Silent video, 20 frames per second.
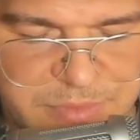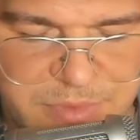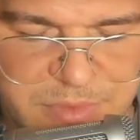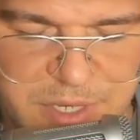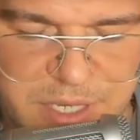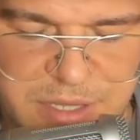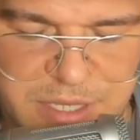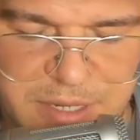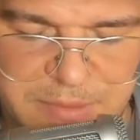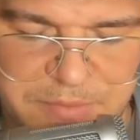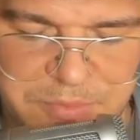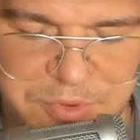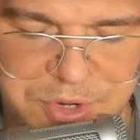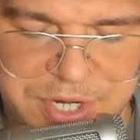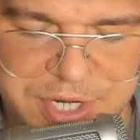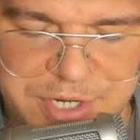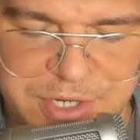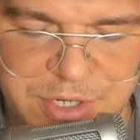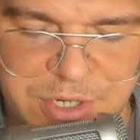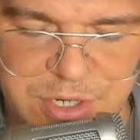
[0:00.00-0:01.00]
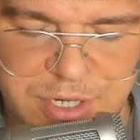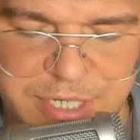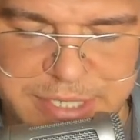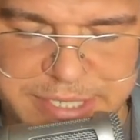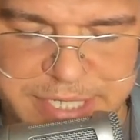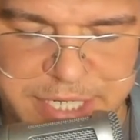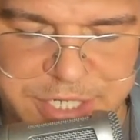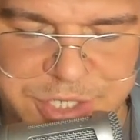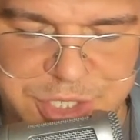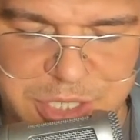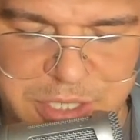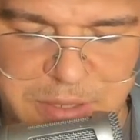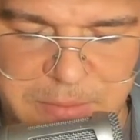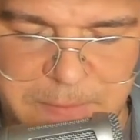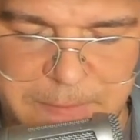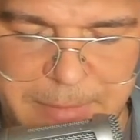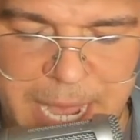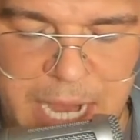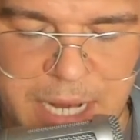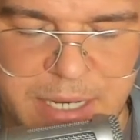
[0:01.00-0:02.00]
And then bring our attention
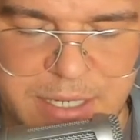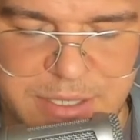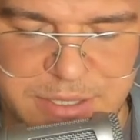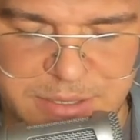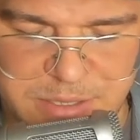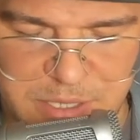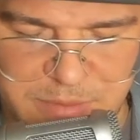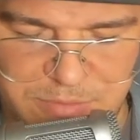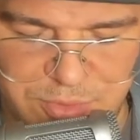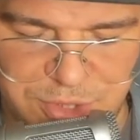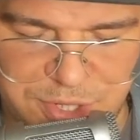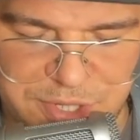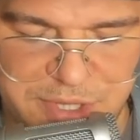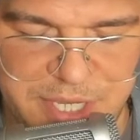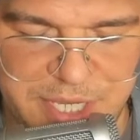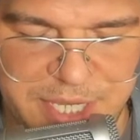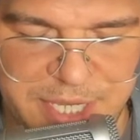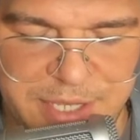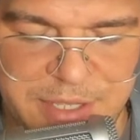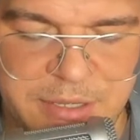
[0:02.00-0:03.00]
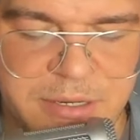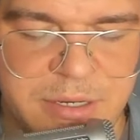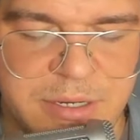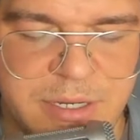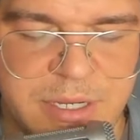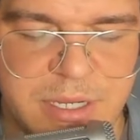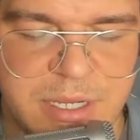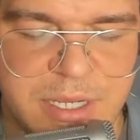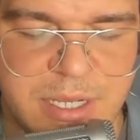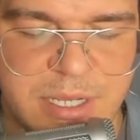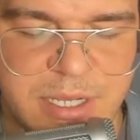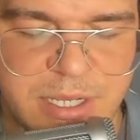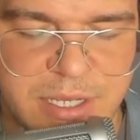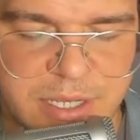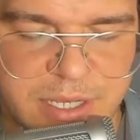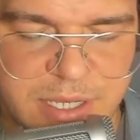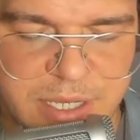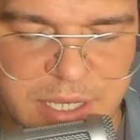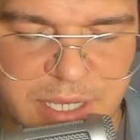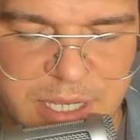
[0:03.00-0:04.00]
back to breathing in
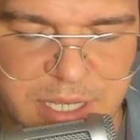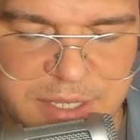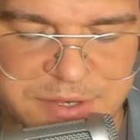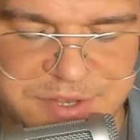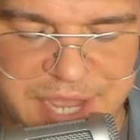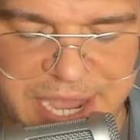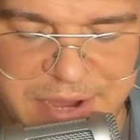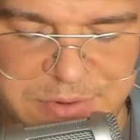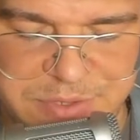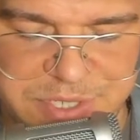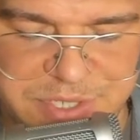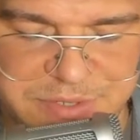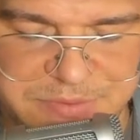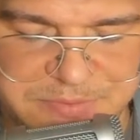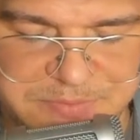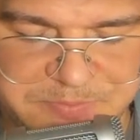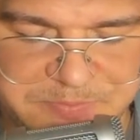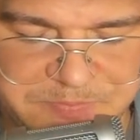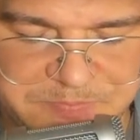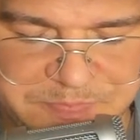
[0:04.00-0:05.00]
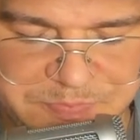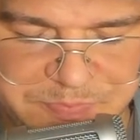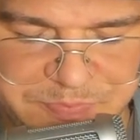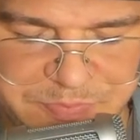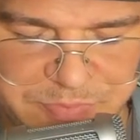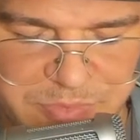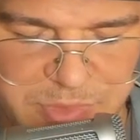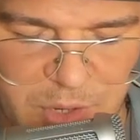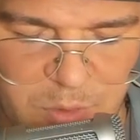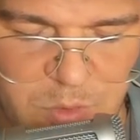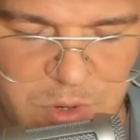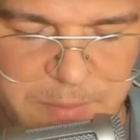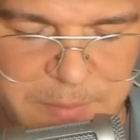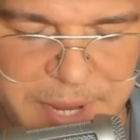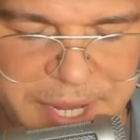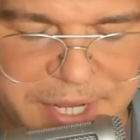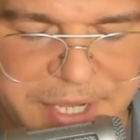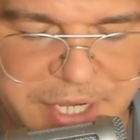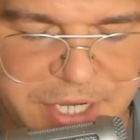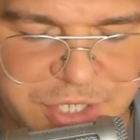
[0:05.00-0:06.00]
and out. We're
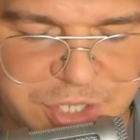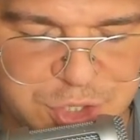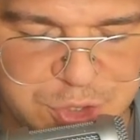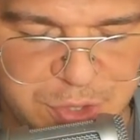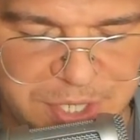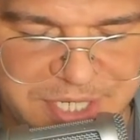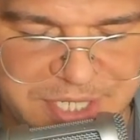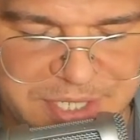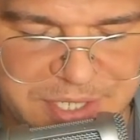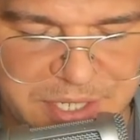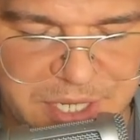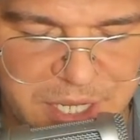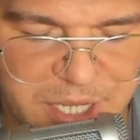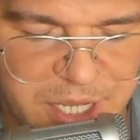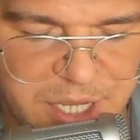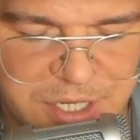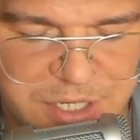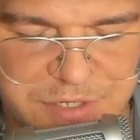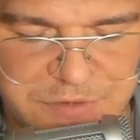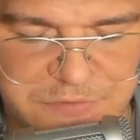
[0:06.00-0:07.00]
making a choice to